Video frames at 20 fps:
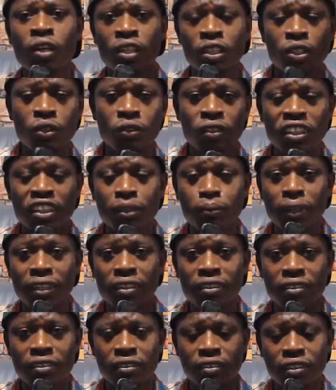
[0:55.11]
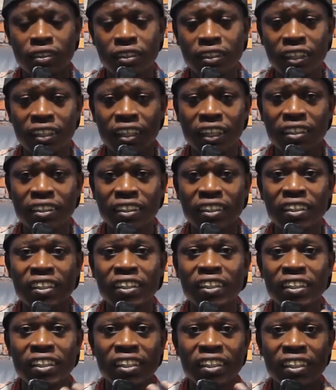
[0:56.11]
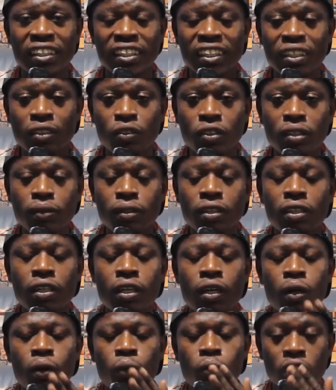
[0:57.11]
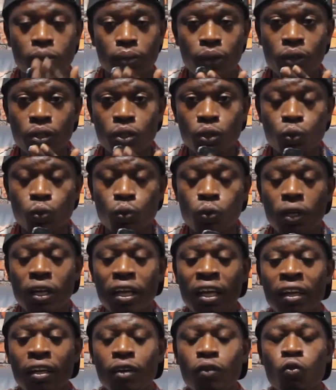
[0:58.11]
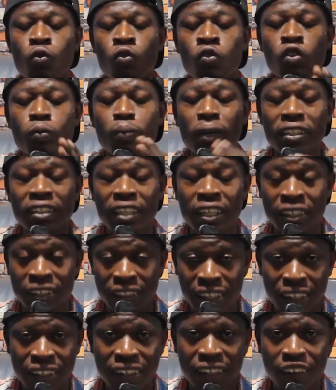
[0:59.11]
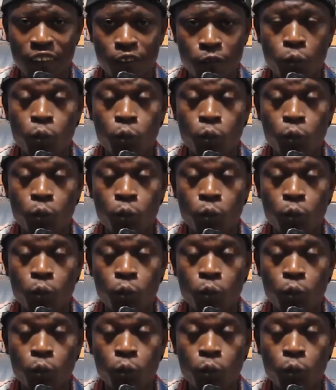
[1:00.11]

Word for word: So this man said that he was married to here in Ghana.